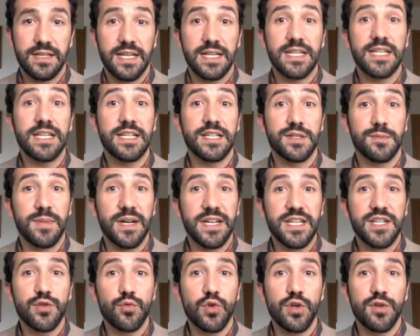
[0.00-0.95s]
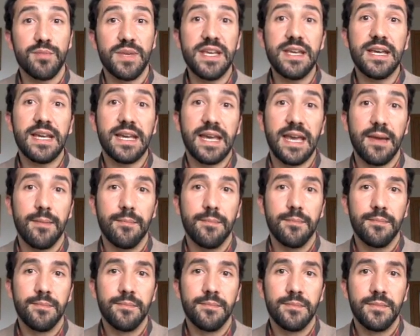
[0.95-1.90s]
in Spanish would be que.
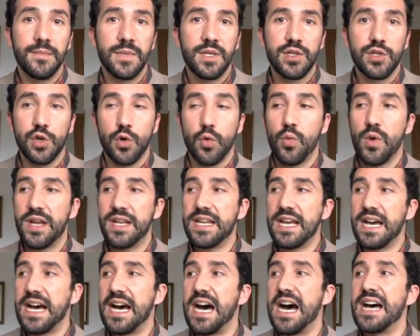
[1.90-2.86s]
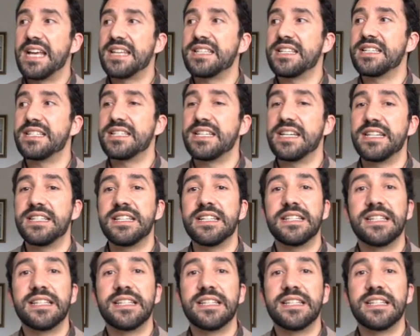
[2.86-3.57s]
Someone has said